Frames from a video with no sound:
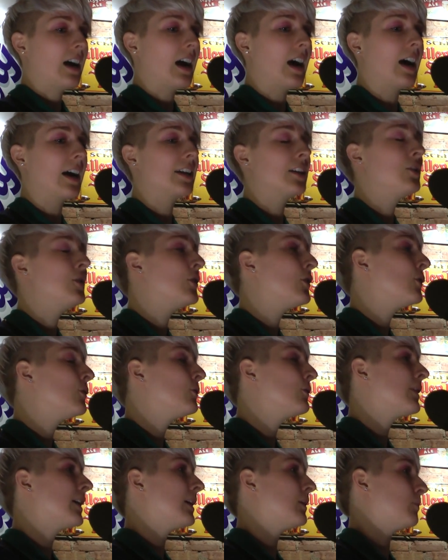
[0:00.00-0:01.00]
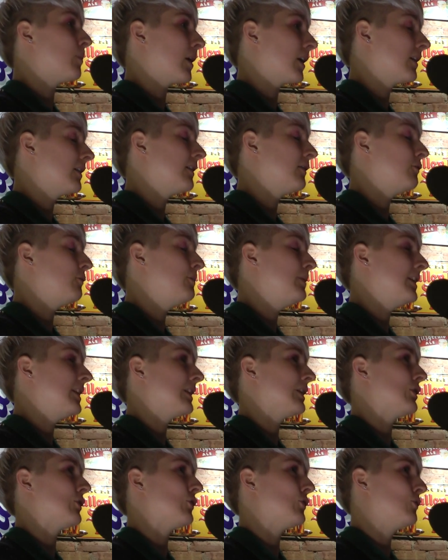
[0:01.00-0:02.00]
I know that part of
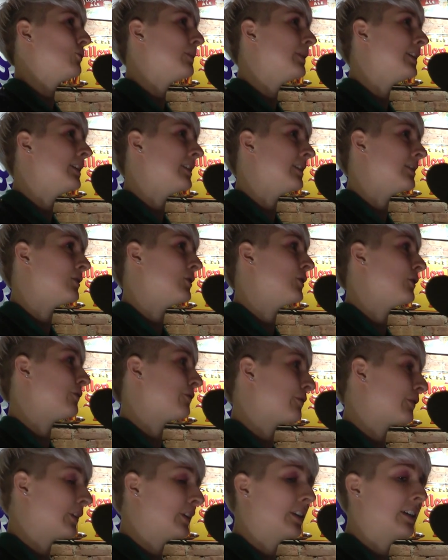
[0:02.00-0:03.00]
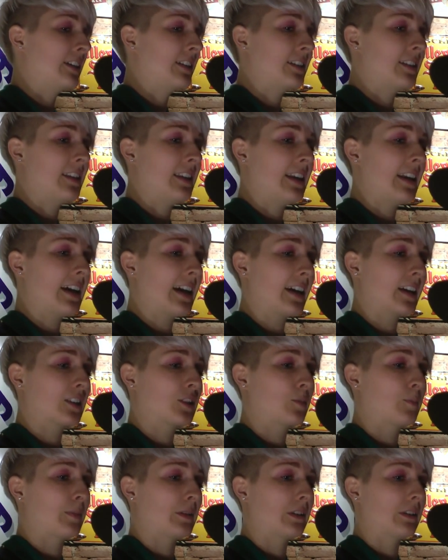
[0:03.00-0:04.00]
being human is deferring to the
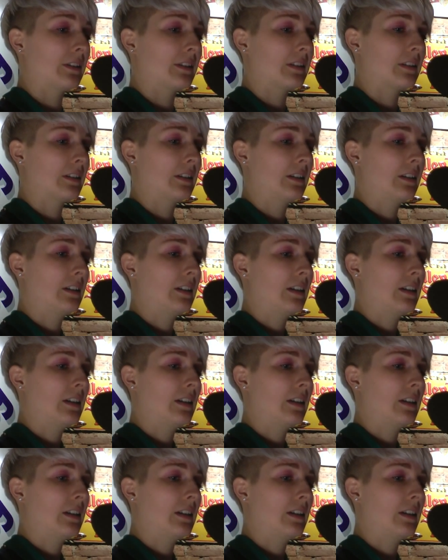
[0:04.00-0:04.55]
experts.